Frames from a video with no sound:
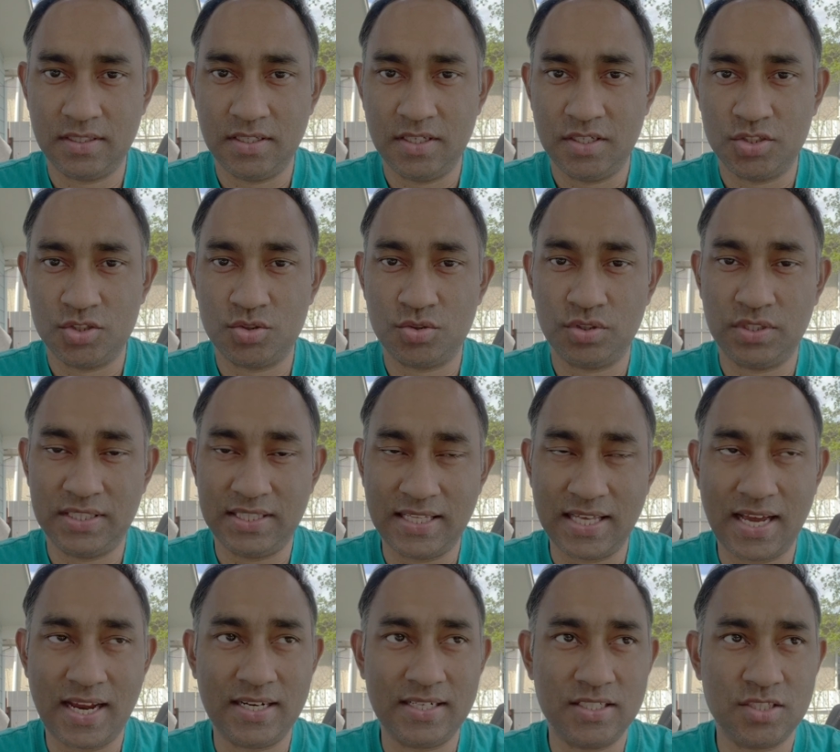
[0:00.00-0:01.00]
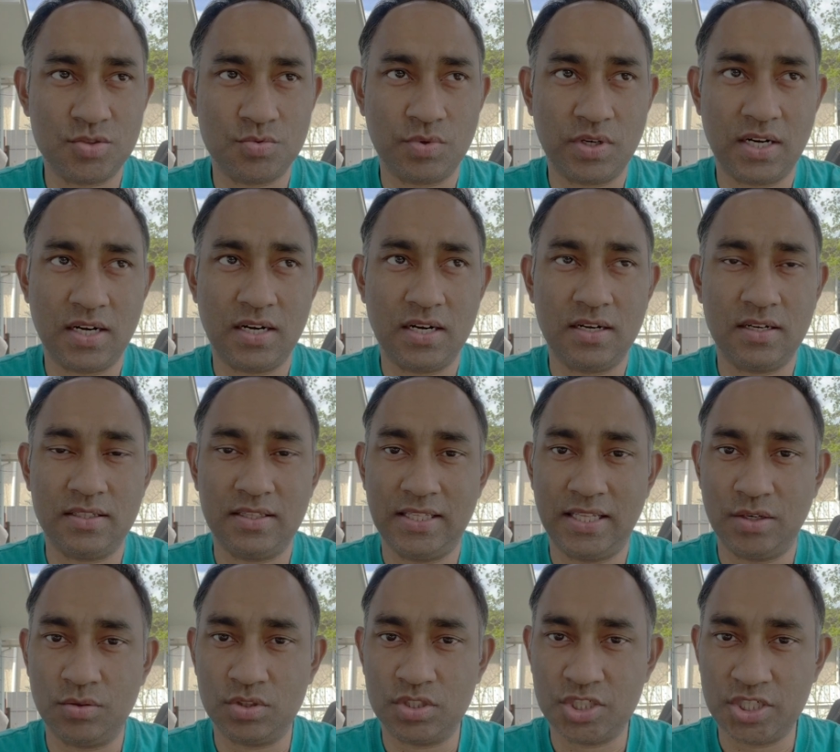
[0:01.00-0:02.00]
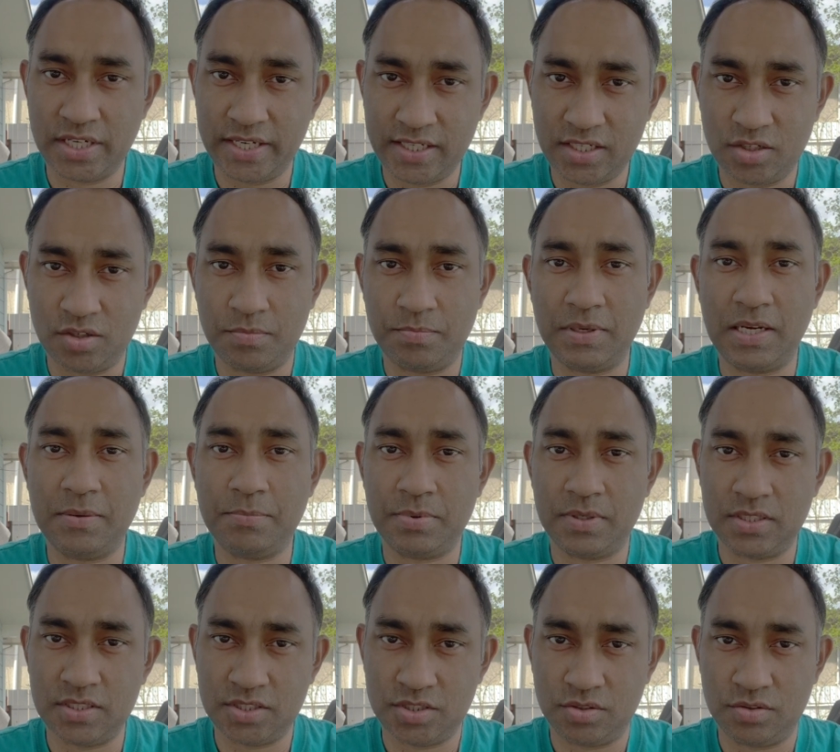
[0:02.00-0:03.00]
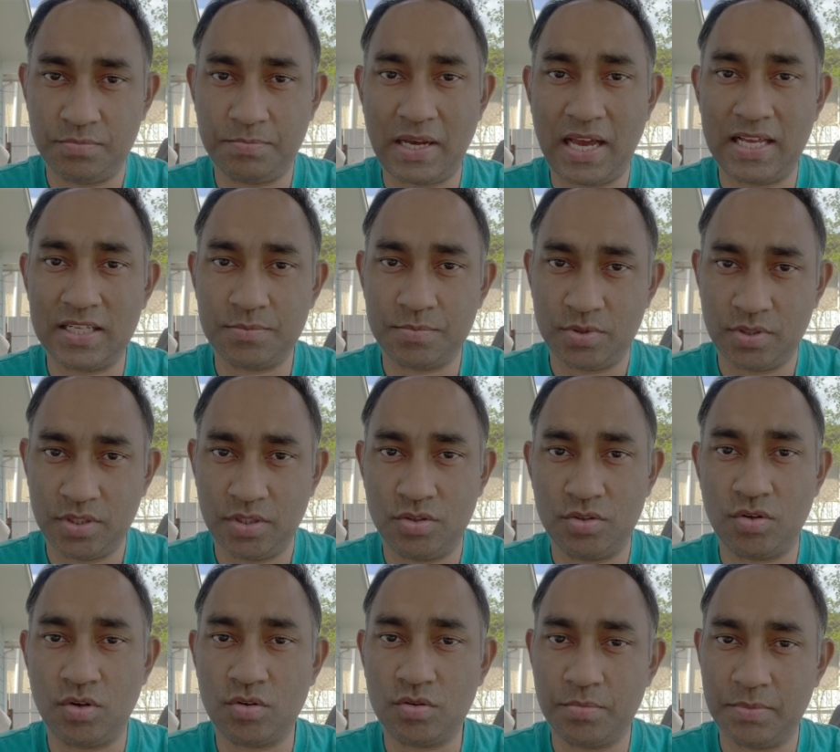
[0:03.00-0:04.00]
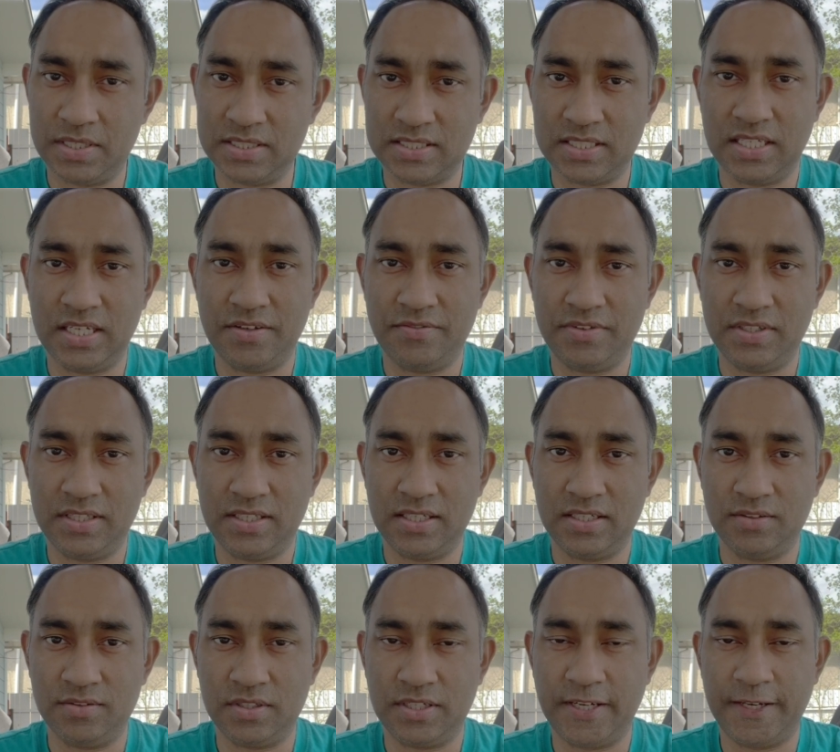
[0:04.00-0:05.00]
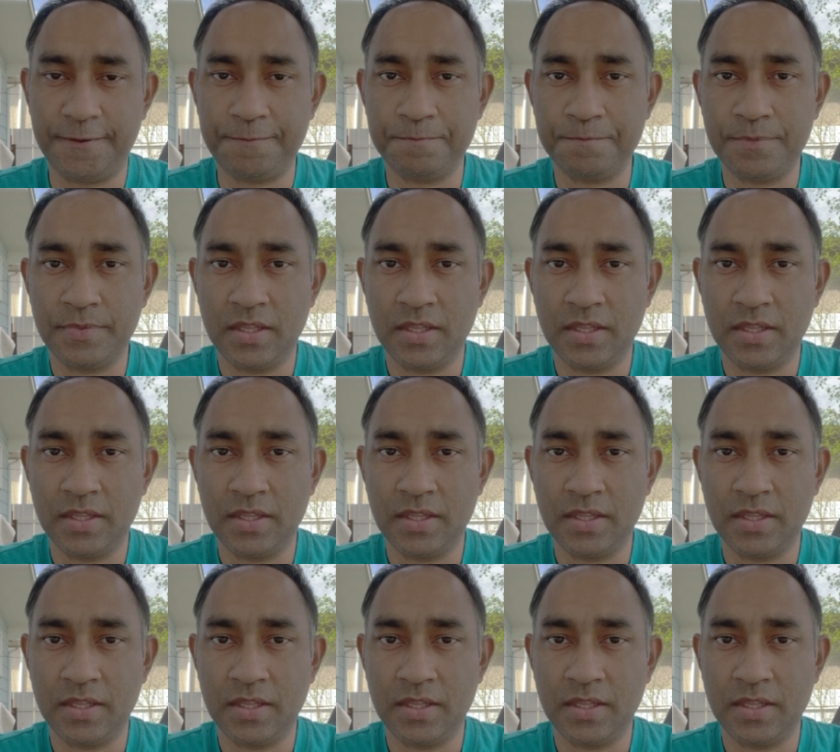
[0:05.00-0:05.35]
So that is where they will check your papers, your passport, your documents, and everything. Okay,